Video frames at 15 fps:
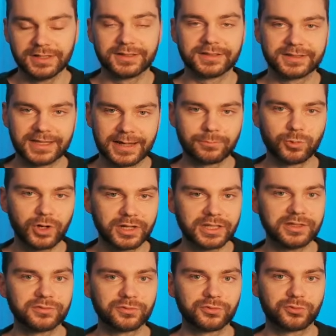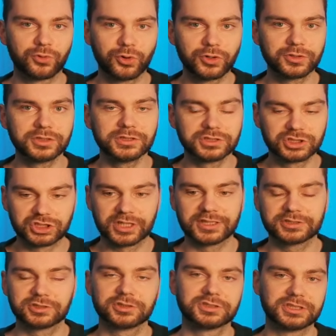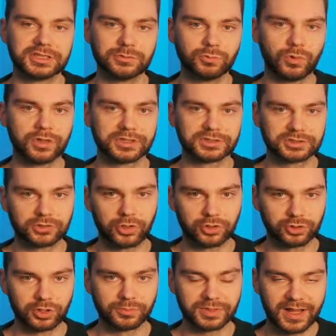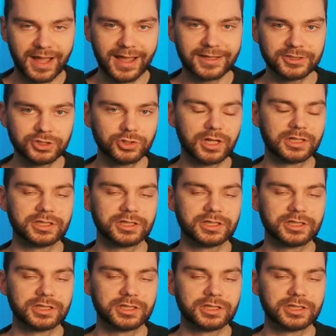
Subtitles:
the camera even further just to see what is going on behind you,